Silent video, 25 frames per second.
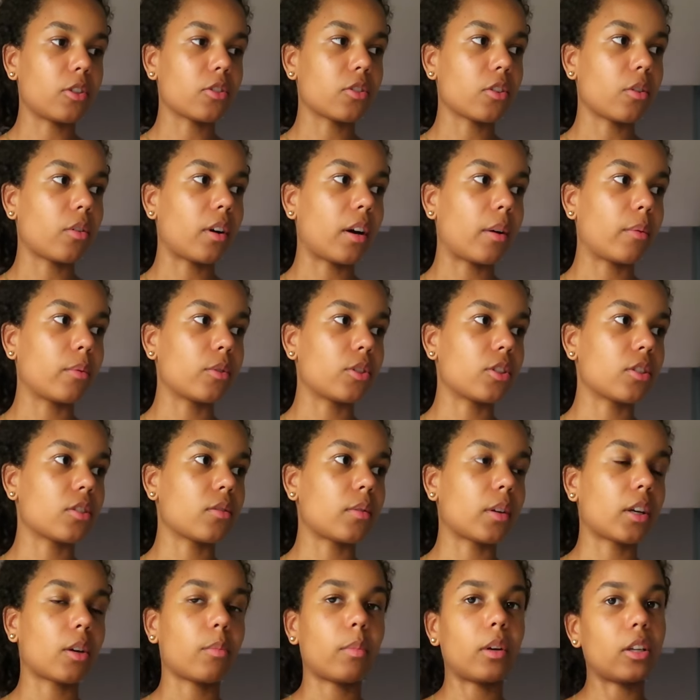So I would
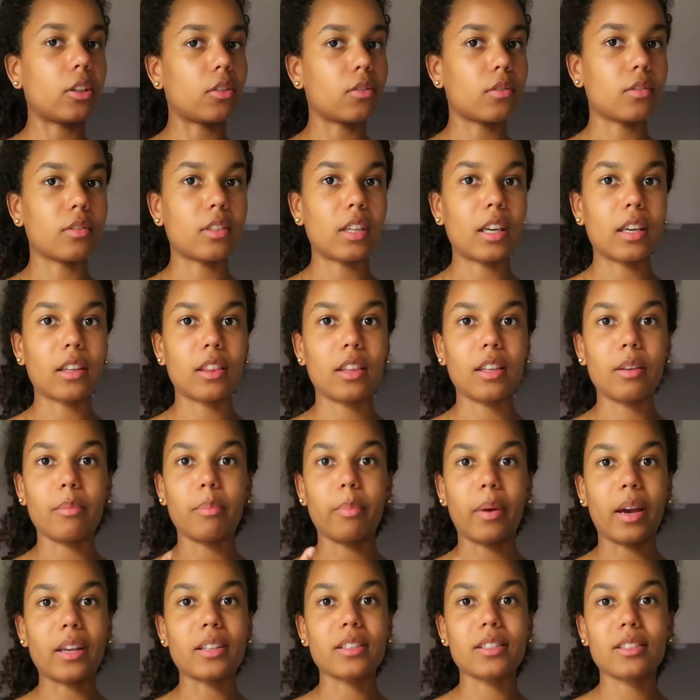just recommend you to take the
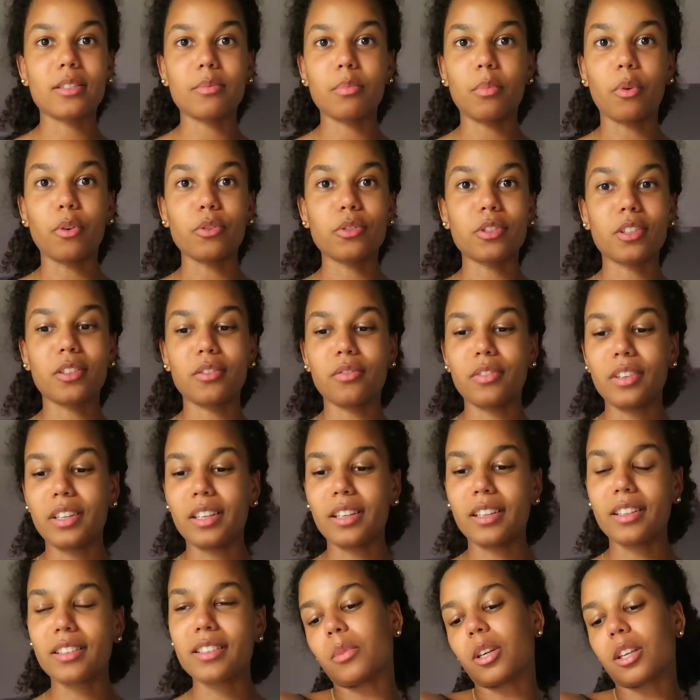best, most
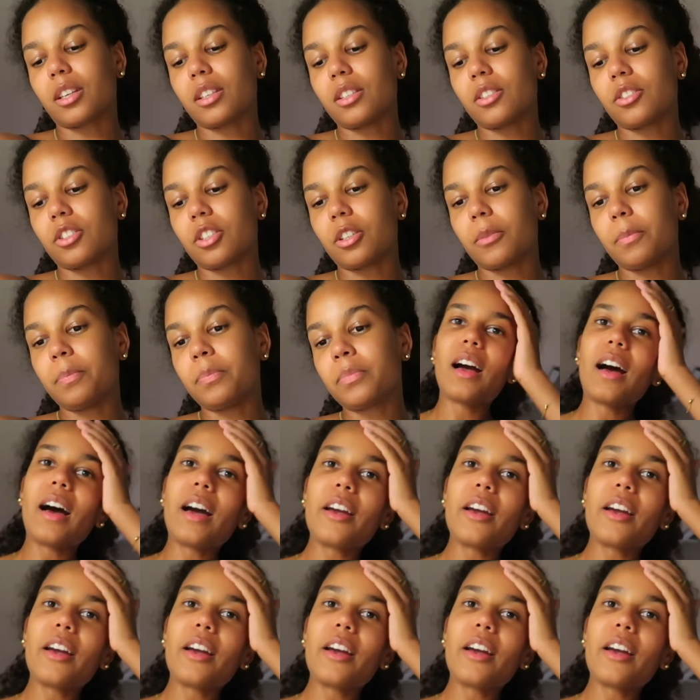convenient magnesium.